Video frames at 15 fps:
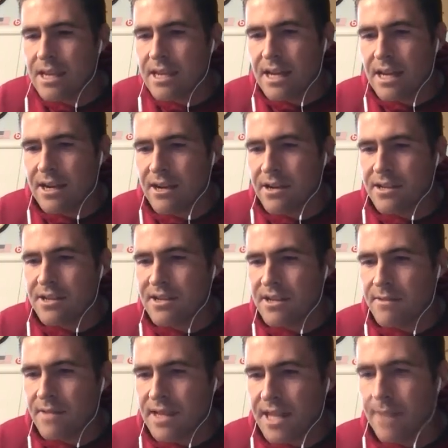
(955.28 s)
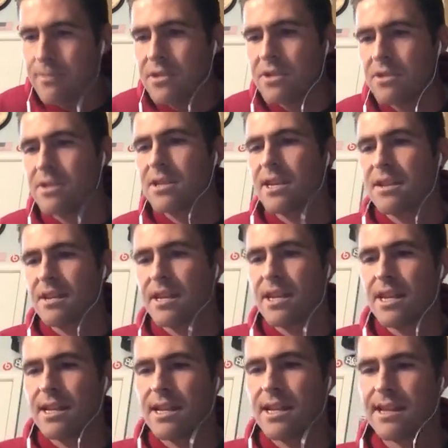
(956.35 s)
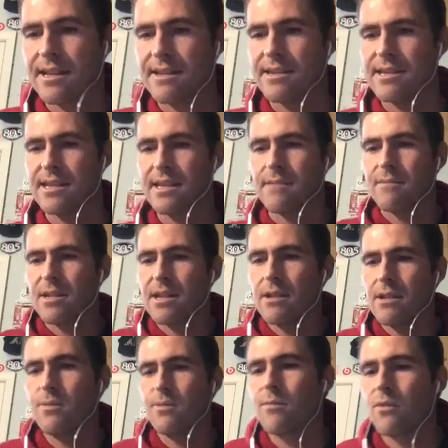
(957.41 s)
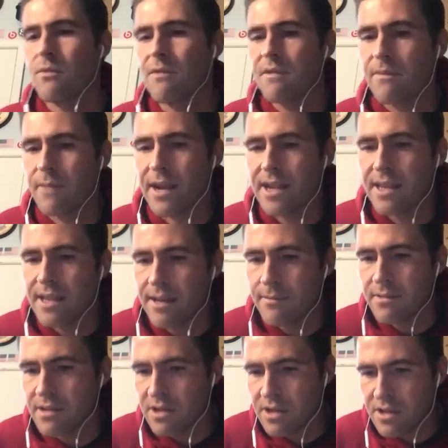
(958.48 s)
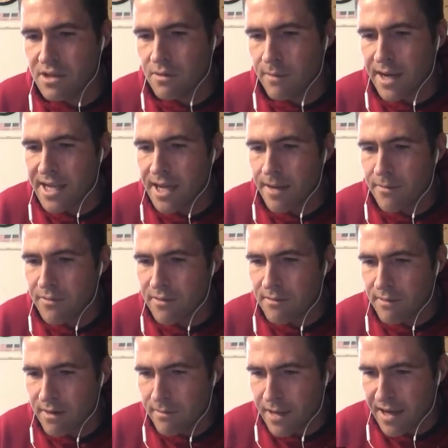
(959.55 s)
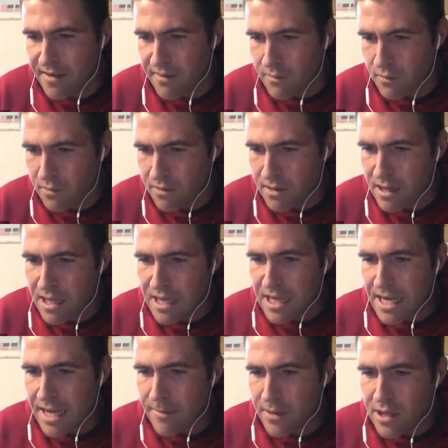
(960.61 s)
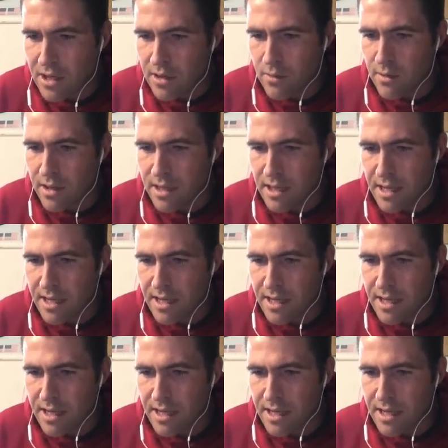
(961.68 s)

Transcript: I don't know. It just seems like that position takes a hit, and I'd like to see them get a little bit more respect to that position. So my top 3 running backs in order, I'm going to go with